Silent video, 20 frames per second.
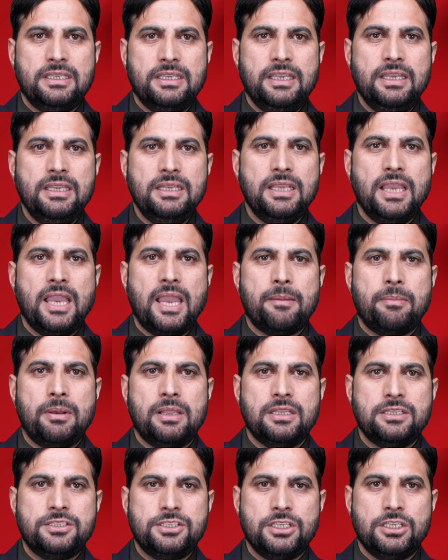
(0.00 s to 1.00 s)

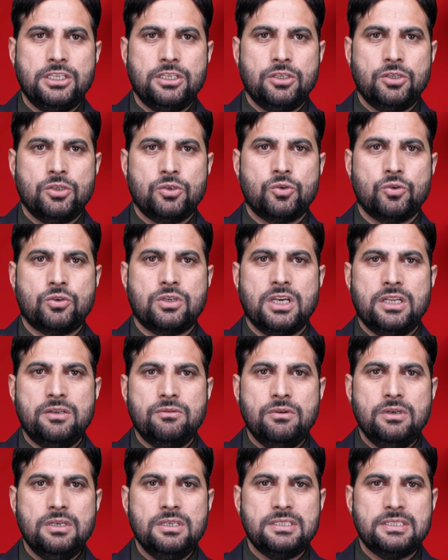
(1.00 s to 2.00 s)
inability to
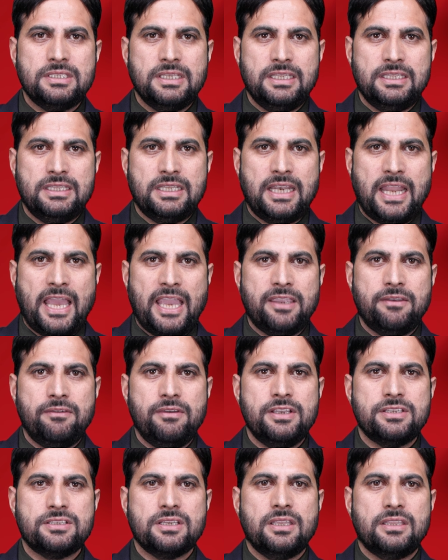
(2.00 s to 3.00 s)
converse in the
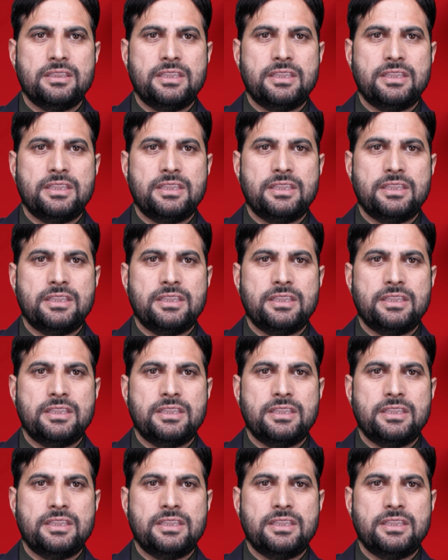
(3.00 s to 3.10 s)
language